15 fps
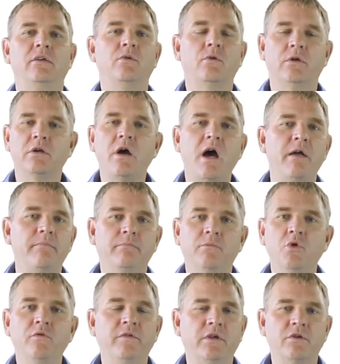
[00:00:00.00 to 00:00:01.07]
You are not
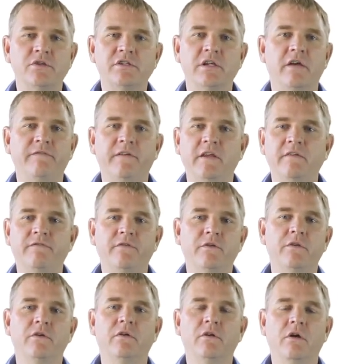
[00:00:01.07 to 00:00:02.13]
moving yourself any
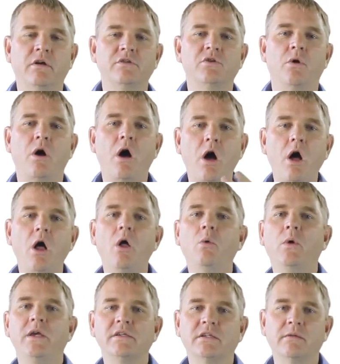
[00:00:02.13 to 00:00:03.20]
further along. So
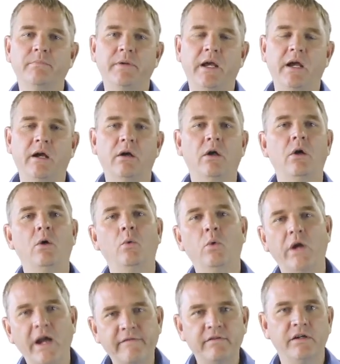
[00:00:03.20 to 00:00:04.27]
always compare
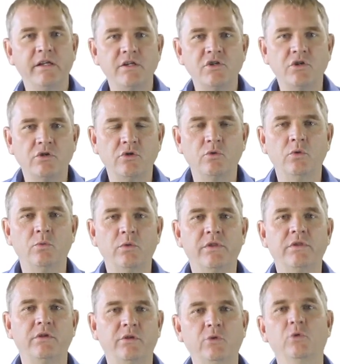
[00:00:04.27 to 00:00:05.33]
whatever it is you're doing
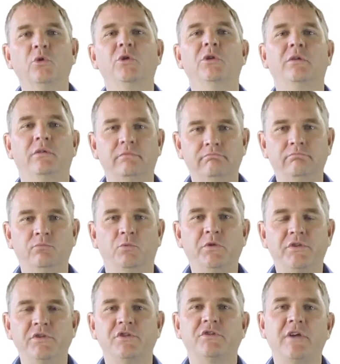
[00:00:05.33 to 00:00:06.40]
with the tool
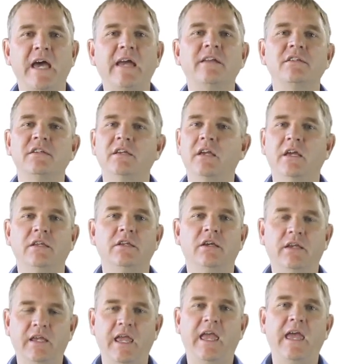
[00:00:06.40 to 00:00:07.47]
with the strategy, and
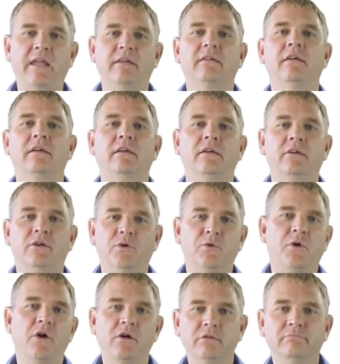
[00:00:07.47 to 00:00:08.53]
you can't go
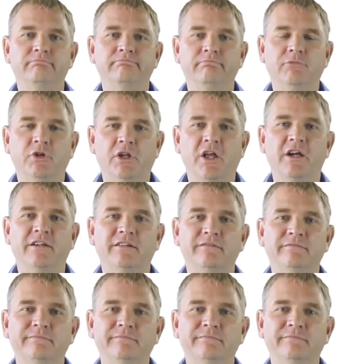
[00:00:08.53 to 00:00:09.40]
wrong. Good luck.